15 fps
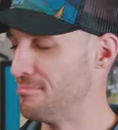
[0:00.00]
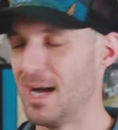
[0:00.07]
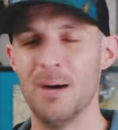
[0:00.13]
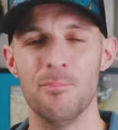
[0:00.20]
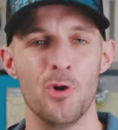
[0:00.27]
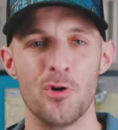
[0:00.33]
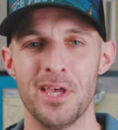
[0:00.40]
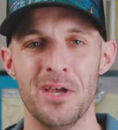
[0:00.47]

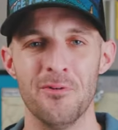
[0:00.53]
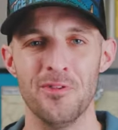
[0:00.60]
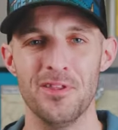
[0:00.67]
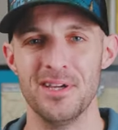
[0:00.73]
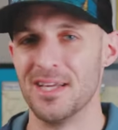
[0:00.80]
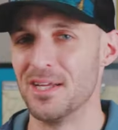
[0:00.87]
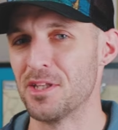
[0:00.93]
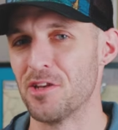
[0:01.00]
I'm okay with
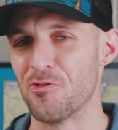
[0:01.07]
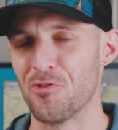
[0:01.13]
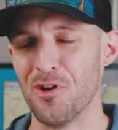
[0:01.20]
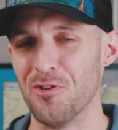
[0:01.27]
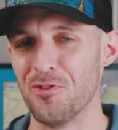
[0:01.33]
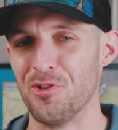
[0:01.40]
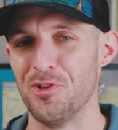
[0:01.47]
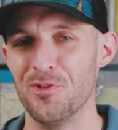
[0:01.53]
it. It's a
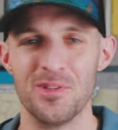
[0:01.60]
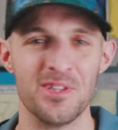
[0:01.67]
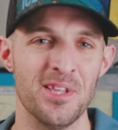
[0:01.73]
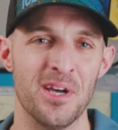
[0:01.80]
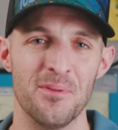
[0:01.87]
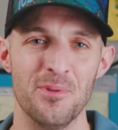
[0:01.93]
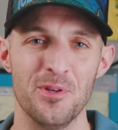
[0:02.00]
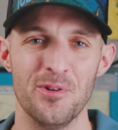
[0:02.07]
trail shoe. It's
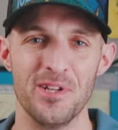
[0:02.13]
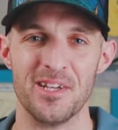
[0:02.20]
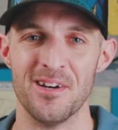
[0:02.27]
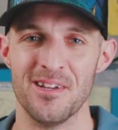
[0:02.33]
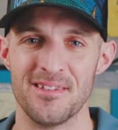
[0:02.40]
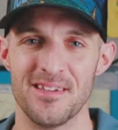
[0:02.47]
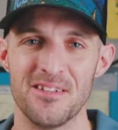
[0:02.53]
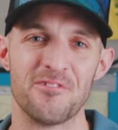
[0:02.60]
not a beauty
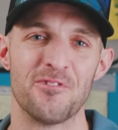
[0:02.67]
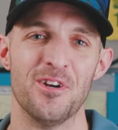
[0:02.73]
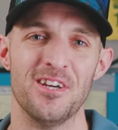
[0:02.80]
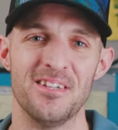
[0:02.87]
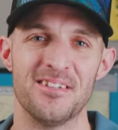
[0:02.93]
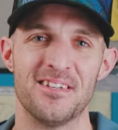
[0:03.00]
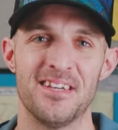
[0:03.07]
contest, right?